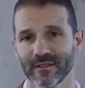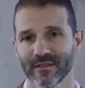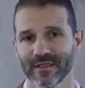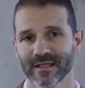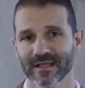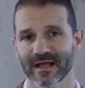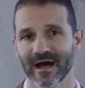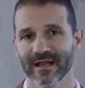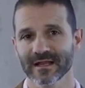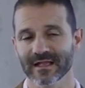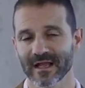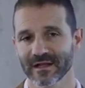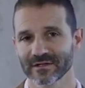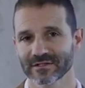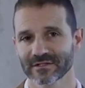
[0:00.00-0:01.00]
the
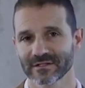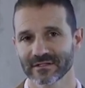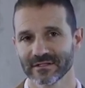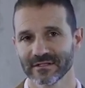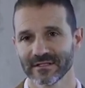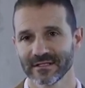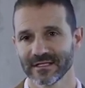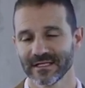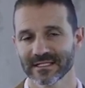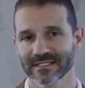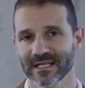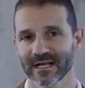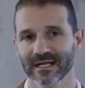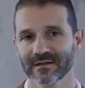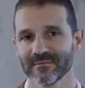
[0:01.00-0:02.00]
cutting edge
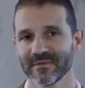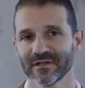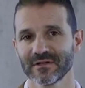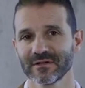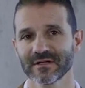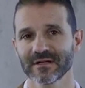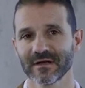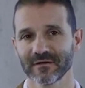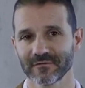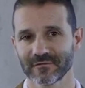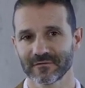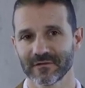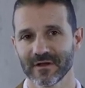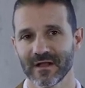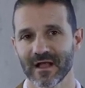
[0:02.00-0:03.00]
is not going to be good
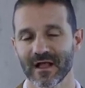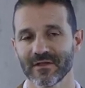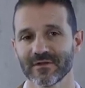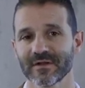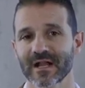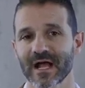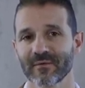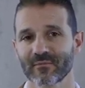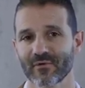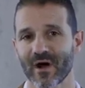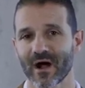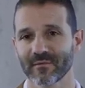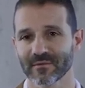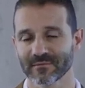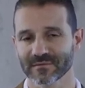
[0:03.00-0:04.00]
enough, and you're going to have
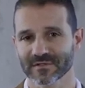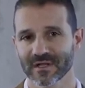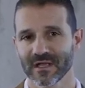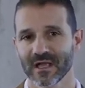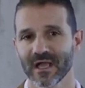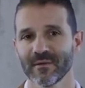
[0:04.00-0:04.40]
problems.